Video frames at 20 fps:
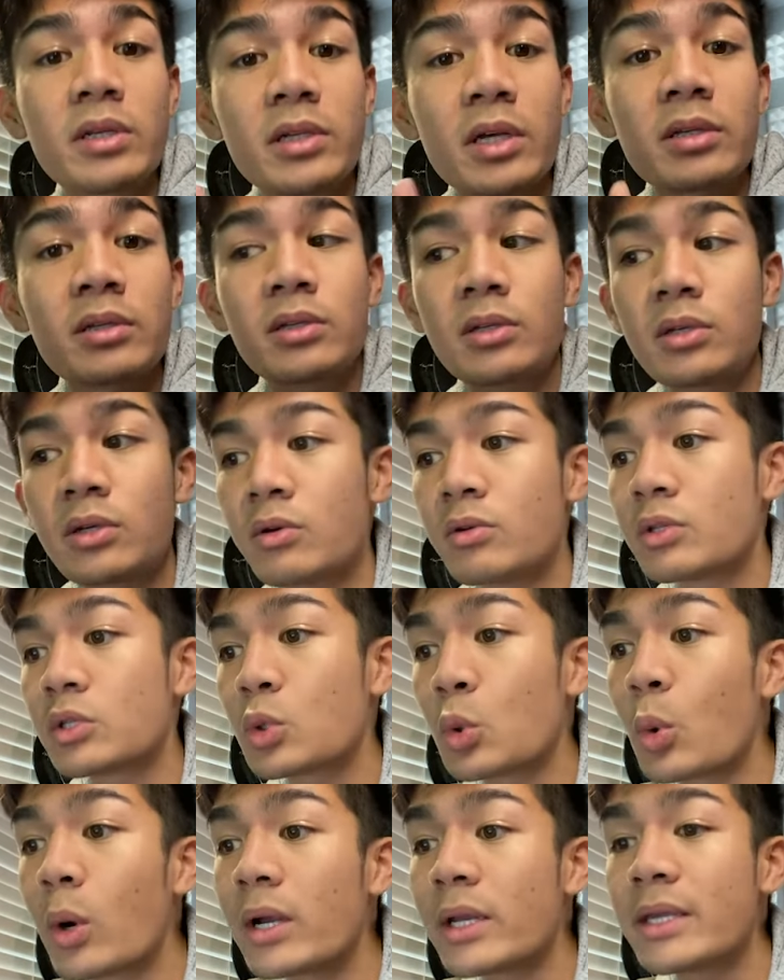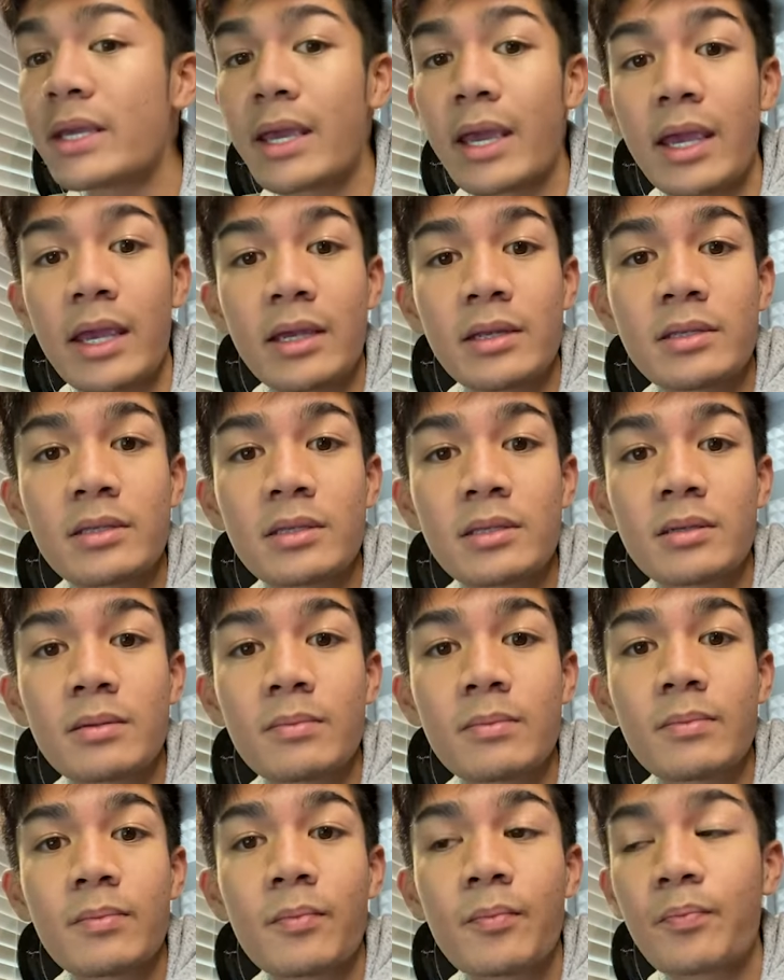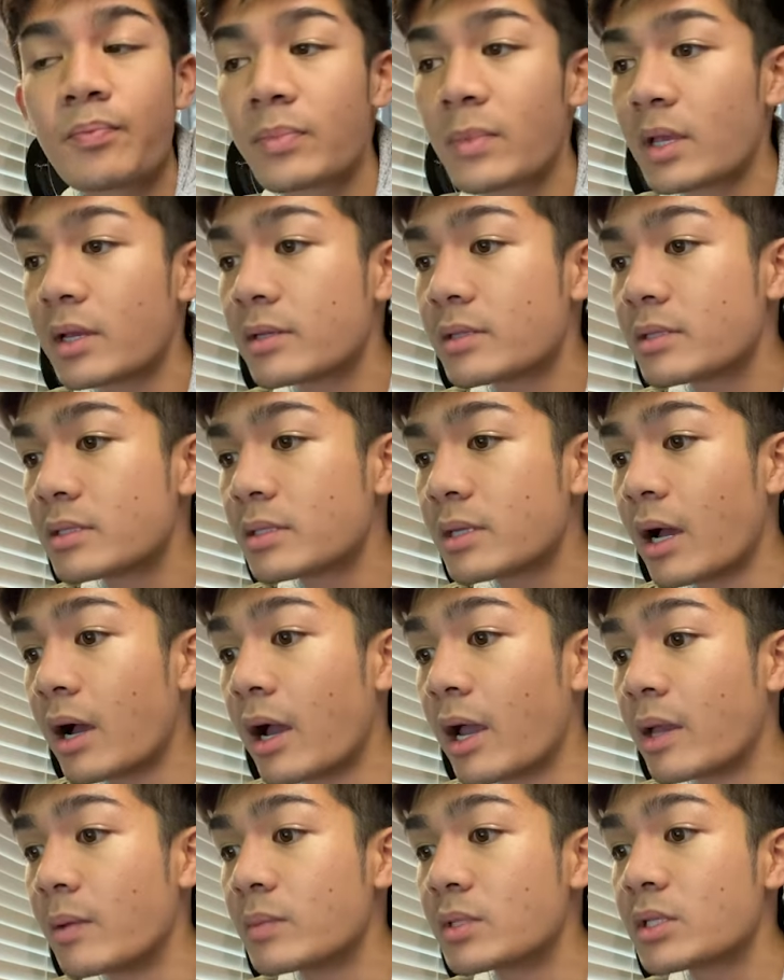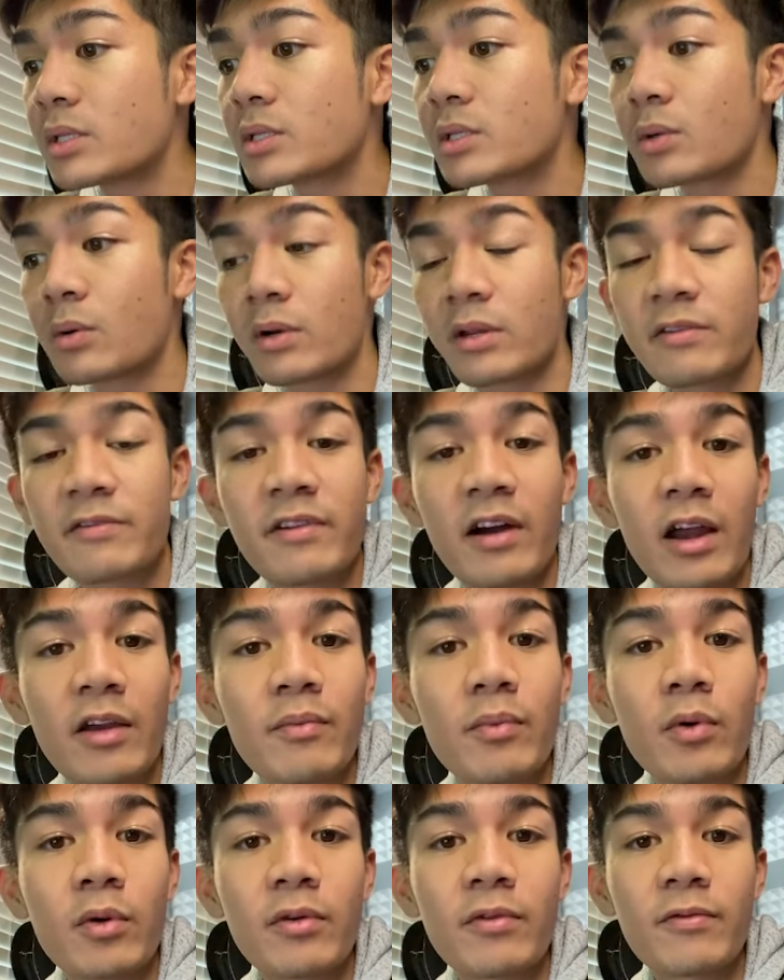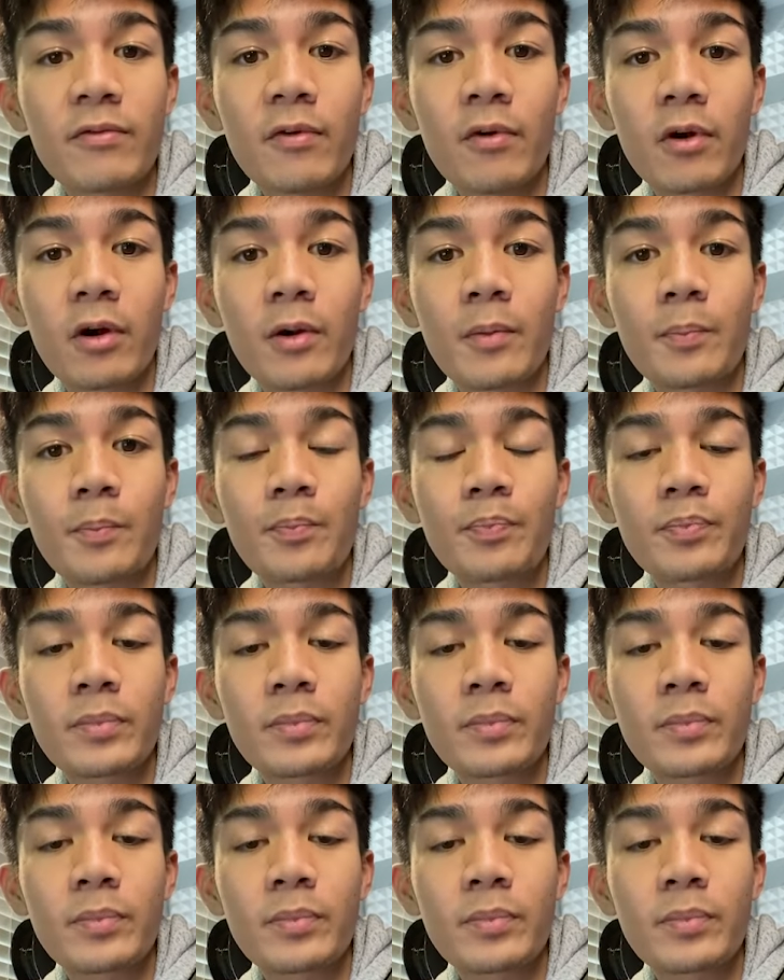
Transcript: just do 28 times 25.4.